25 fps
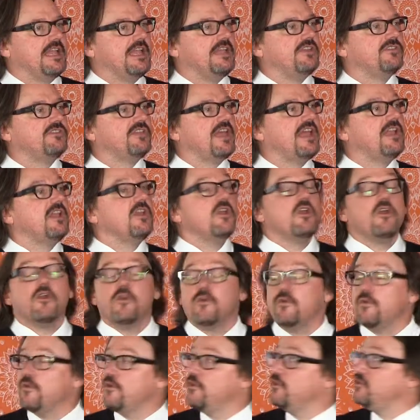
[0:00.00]
that
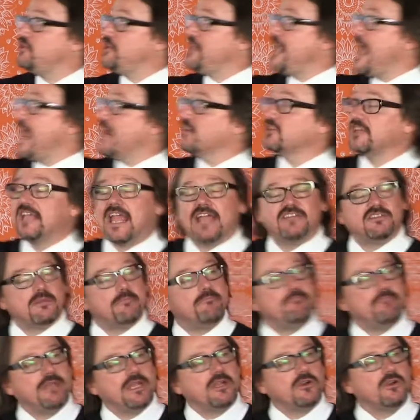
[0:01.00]
she actually has a
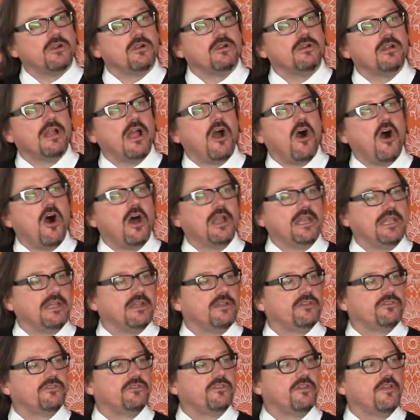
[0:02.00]
bigger
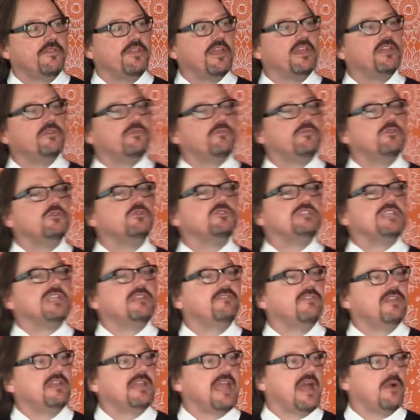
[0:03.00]
audience than the Food
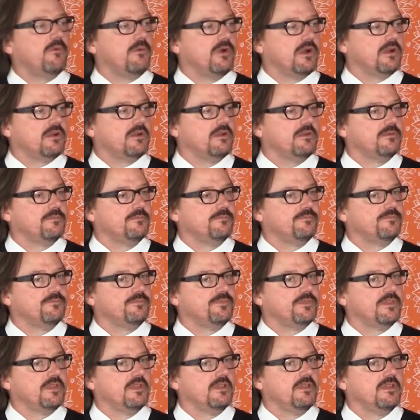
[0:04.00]
TV network.
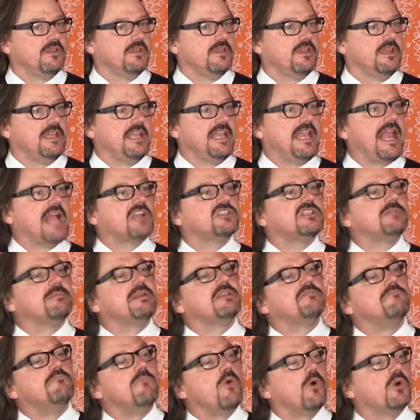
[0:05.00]
It actually
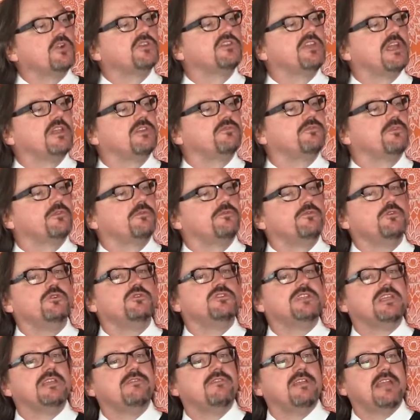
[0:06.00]
makes more sense for Food
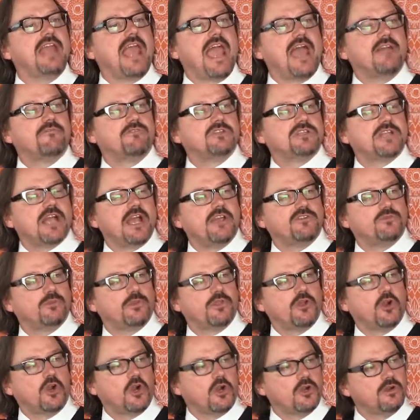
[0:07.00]
TV to advertise with
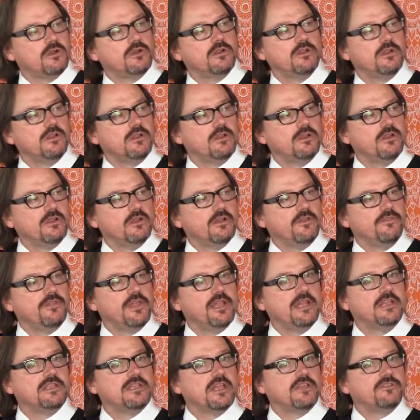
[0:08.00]
her than
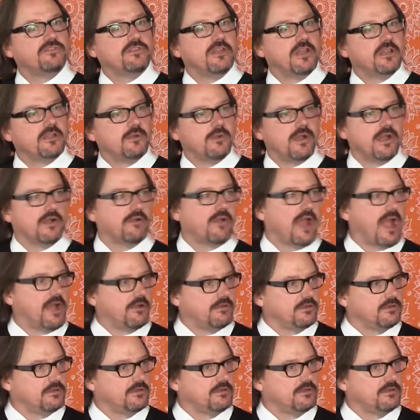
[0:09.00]
it does the other way around.